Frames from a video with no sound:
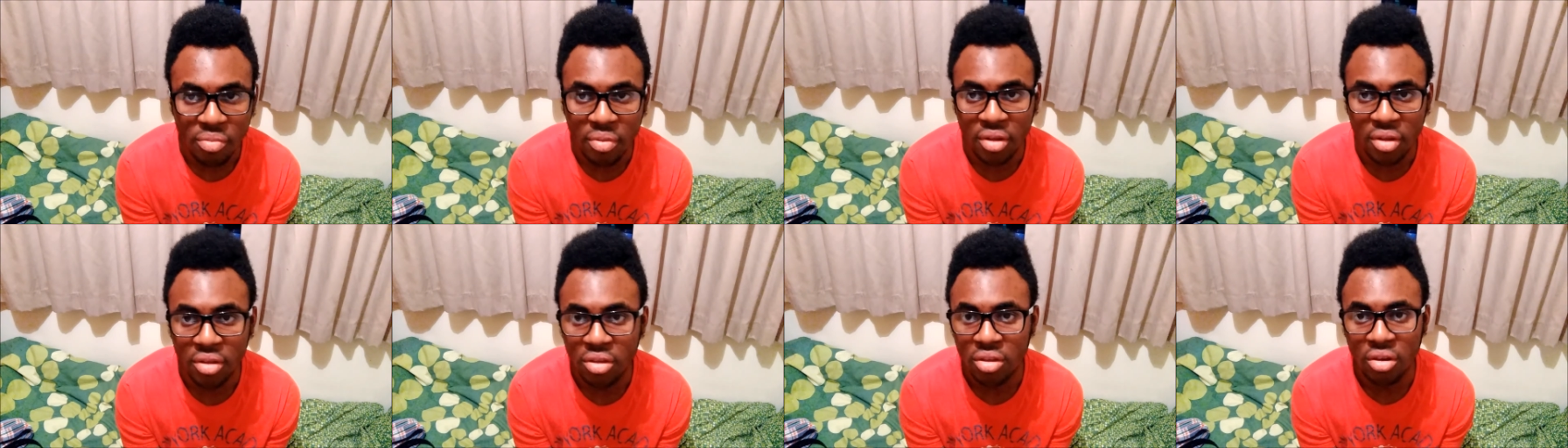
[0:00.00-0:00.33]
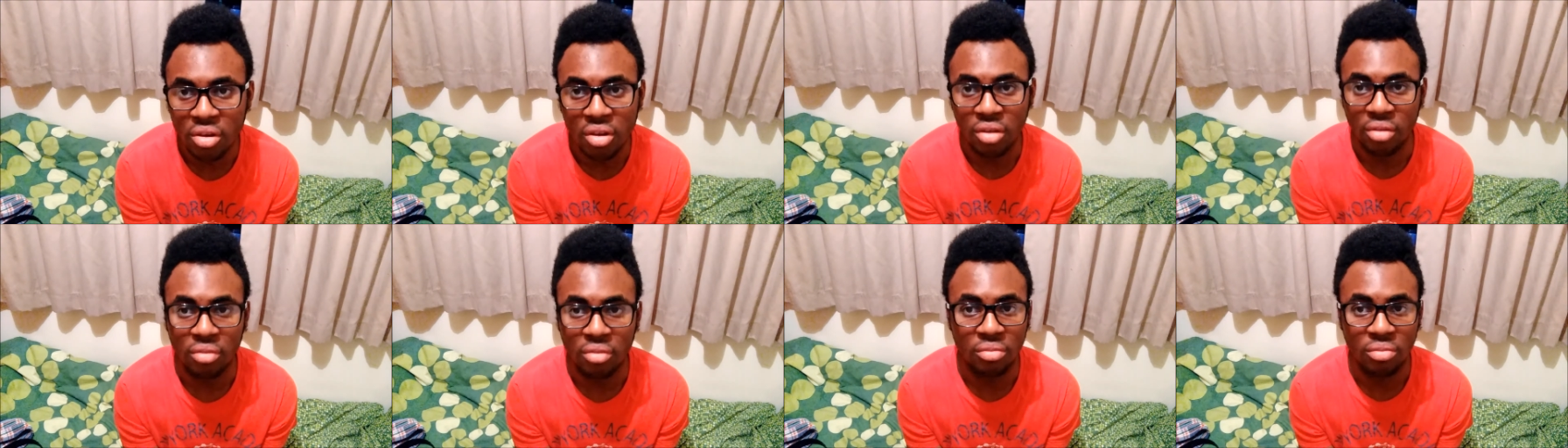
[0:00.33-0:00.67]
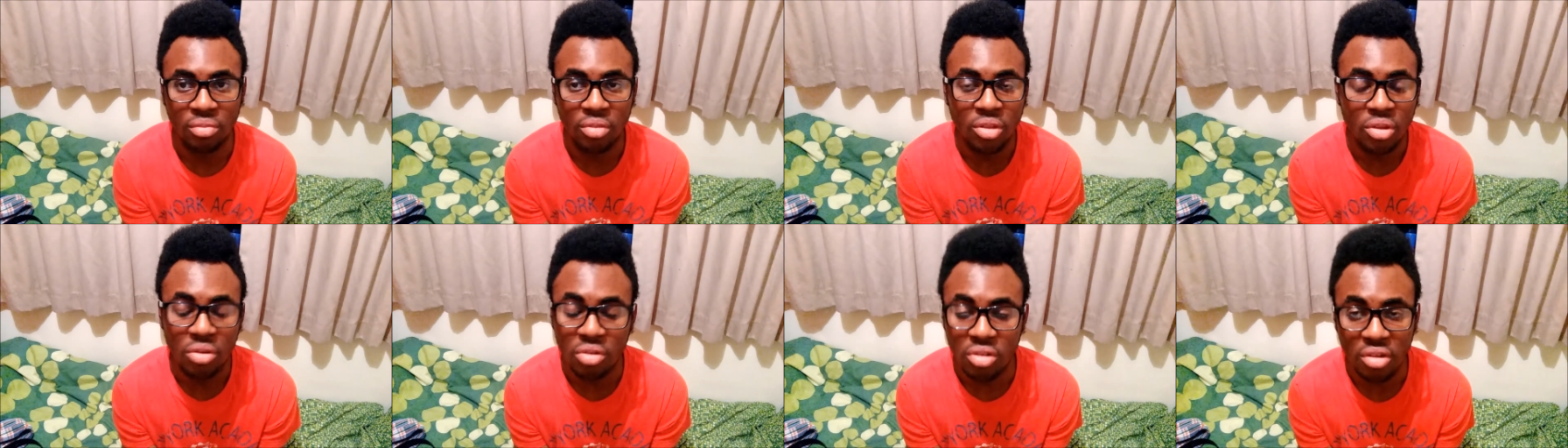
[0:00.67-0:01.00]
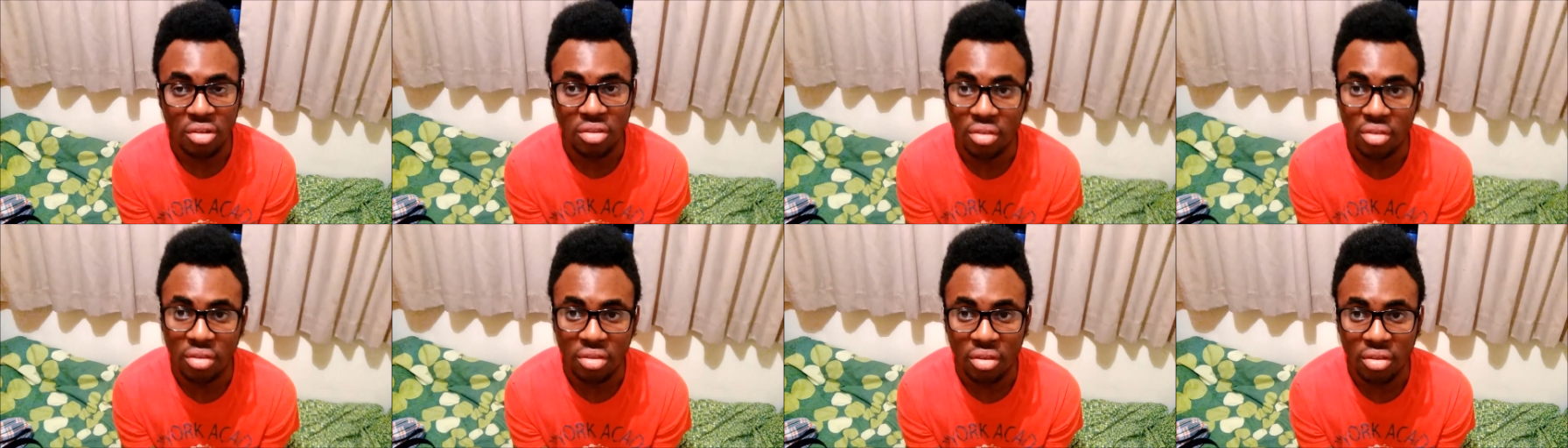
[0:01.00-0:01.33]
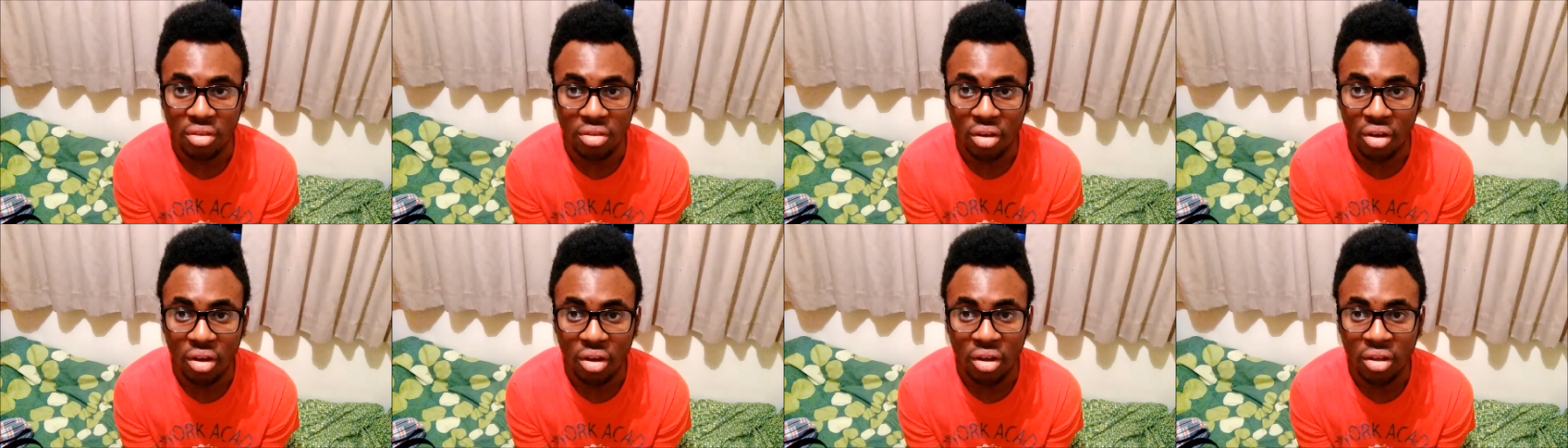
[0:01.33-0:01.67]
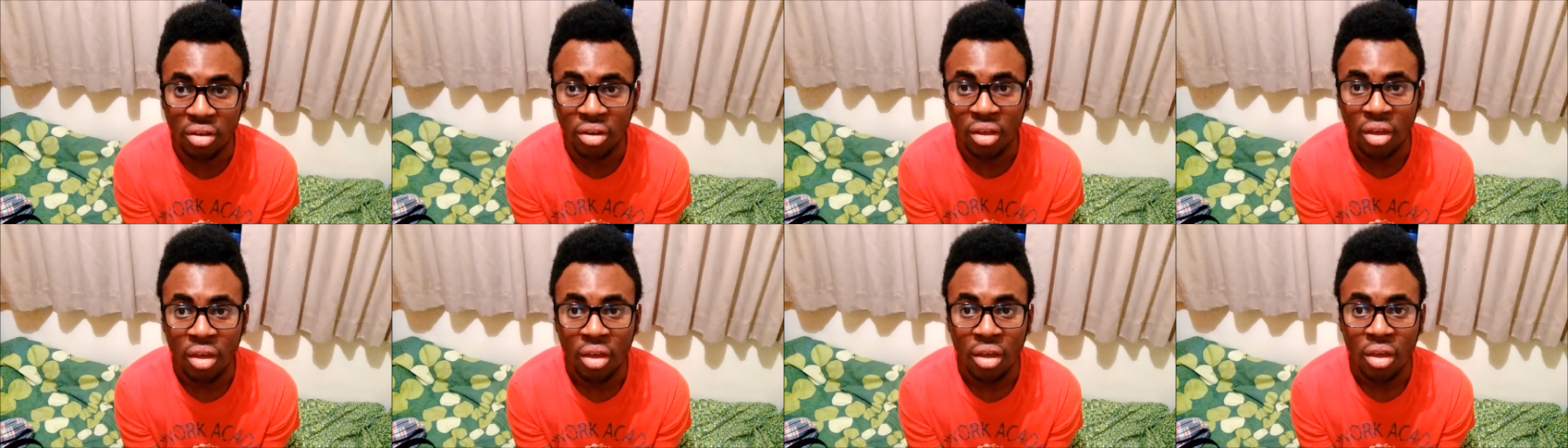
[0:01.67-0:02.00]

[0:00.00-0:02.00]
but you know, new G C S Es are hard.